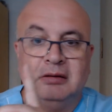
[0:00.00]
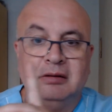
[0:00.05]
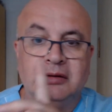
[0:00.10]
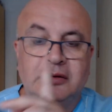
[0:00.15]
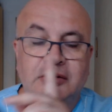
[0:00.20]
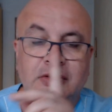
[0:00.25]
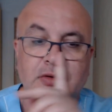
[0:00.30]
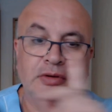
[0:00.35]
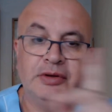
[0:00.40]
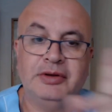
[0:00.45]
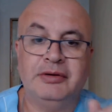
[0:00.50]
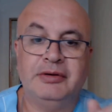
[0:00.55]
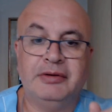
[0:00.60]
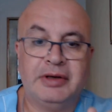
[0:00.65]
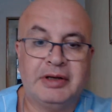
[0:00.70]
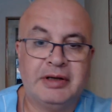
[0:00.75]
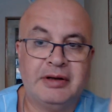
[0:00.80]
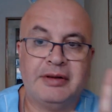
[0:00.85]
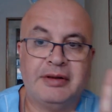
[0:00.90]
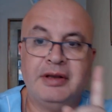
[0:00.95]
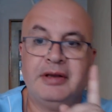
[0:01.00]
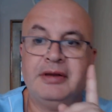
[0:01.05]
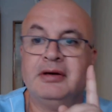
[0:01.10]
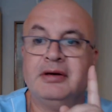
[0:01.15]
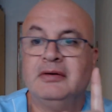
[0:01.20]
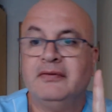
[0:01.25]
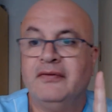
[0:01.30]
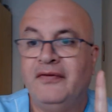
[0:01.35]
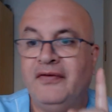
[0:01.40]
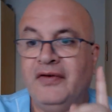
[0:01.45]
Urinary
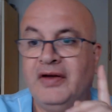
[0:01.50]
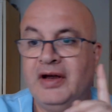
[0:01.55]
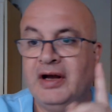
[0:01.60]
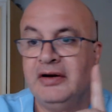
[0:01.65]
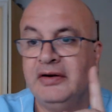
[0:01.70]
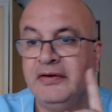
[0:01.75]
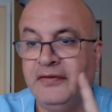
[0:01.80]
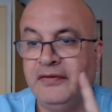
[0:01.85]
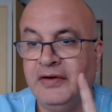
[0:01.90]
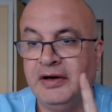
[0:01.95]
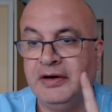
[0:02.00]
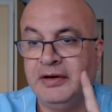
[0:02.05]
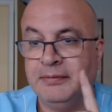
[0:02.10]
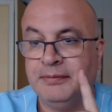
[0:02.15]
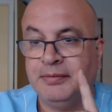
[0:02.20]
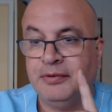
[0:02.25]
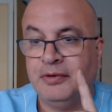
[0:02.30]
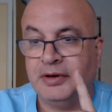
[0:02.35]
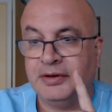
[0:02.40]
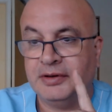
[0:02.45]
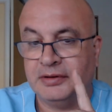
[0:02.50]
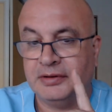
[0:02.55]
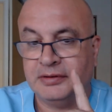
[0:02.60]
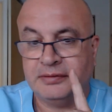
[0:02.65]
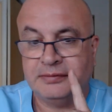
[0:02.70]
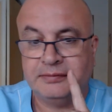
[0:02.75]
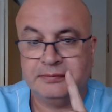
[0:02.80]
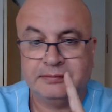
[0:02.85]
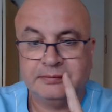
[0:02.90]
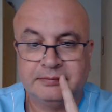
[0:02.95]
catheter, very, very important.
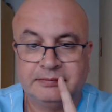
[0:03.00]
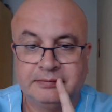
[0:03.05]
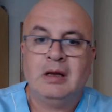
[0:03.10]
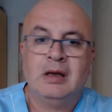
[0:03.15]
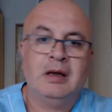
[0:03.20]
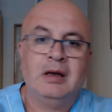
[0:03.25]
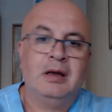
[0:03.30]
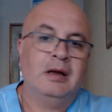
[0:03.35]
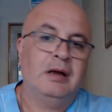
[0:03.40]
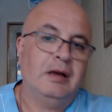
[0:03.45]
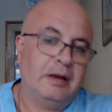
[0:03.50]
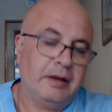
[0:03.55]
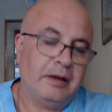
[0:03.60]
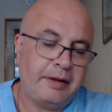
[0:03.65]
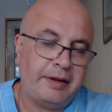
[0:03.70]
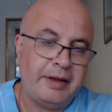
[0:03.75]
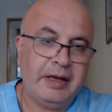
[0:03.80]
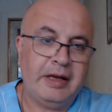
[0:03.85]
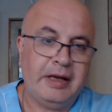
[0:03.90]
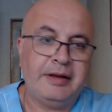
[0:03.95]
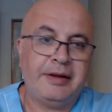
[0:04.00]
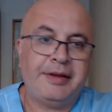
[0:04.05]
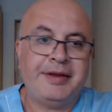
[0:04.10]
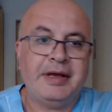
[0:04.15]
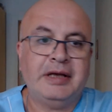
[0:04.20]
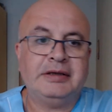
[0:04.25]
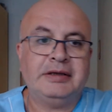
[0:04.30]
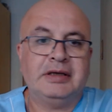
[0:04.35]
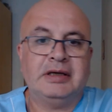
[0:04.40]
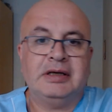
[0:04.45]
Then
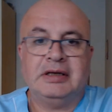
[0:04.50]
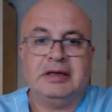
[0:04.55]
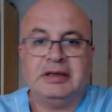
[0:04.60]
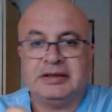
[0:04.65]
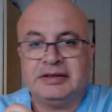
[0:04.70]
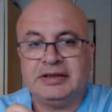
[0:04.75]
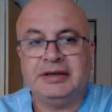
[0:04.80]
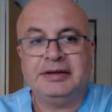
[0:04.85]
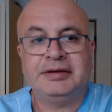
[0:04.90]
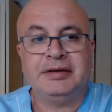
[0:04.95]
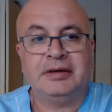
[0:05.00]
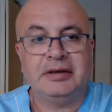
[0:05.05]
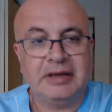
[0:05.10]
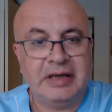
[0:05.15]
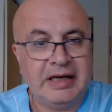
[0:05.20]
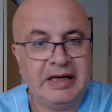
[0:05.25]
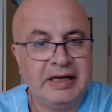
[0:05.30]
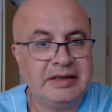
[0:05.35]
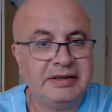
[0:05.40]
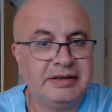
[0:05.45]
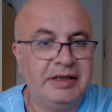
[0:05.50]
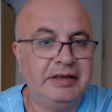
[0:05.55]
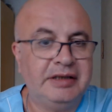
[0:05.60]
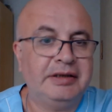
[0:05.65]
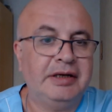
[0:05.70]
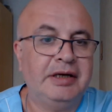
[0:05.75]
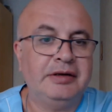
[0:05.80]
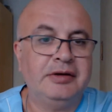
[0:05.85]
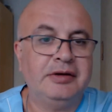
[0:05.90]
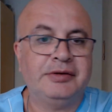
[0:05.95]
uh, central lines and
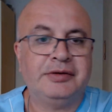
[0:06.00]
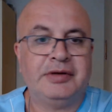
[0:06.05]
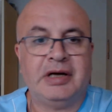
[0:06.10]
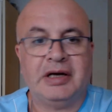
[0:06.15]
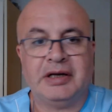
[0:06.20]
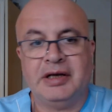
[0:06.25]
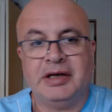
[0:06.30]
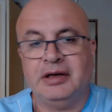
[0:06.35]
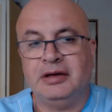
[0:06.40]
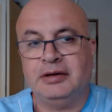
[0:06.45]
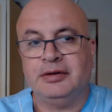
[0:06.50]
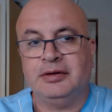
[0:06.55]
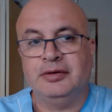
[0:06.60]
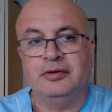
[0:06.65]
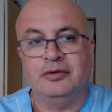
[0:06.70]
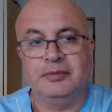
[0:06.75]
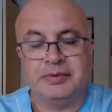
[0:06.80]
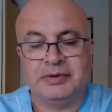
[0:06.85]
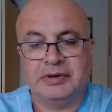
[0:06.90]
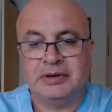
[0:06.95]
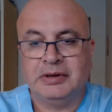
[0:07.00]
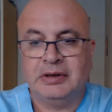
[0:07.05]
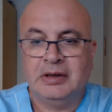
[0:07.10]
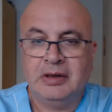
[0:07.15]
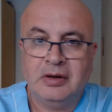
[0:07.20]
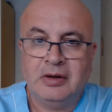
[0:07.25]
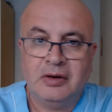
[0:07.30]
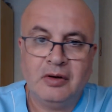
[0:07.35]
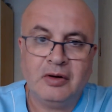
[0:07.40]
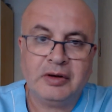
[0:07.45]
endotracheal tubes.
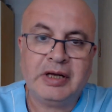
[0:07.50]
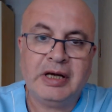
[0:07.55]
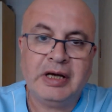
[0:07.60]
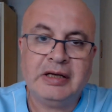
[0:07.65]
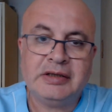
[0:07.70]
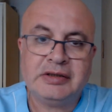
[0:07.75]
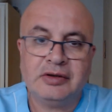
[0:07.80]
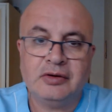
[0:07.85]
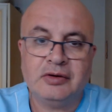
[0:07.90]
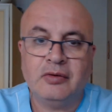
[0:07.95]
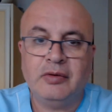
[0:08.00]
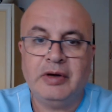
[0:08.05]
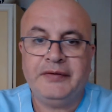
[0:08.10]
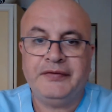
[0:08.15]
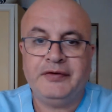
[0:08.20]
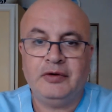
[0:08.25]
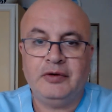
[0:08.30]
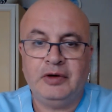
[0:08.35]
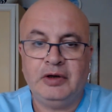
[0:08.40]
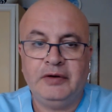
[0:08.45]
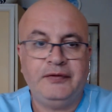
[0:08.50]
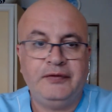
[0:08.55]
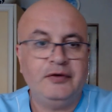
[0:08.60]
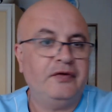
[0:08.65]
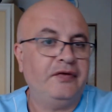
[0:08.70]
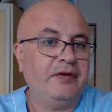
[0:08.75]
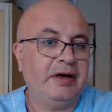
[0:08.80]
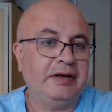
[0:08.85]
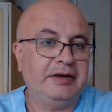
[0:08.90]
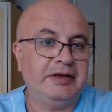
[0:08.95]
Okay, so if you, if you
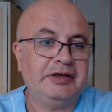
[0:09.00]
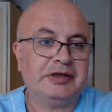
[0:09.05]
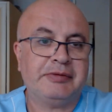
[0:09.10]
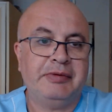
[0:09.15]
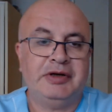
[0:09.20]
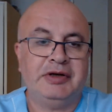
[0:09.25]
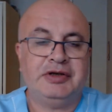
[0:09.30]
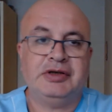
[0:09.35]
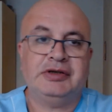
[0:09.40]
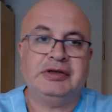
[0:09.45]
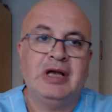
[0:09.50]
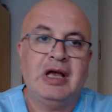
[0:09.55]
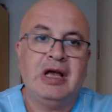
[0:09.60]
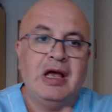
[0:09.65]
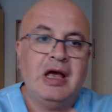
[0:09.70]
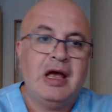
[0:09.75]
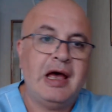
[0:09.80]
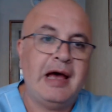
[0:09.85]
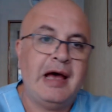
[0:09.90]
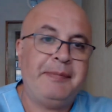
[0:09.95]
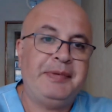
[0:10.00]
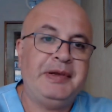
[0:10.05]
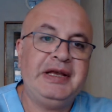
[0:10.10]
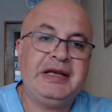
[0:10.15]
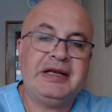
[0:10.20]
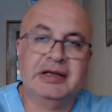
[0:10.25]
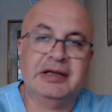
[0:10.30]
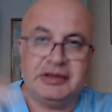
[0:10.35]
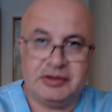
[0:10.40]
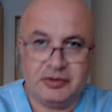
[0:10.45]
find these questions
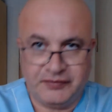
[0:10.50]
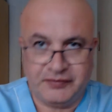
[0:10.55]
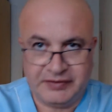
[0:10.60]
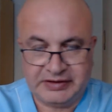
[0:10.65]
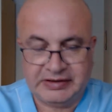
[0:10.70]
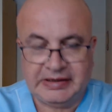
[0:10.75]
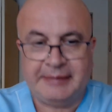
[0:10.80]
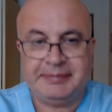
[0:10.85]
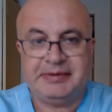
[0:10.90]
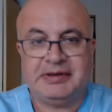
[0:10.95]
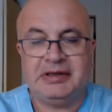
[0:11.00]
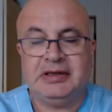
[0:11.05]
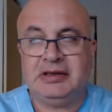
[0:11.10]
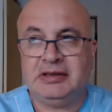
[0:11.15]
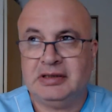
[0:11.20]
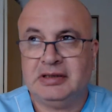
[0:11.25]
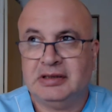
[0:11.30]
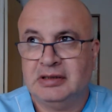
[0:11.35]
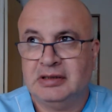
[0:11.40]
applicants of asepsis,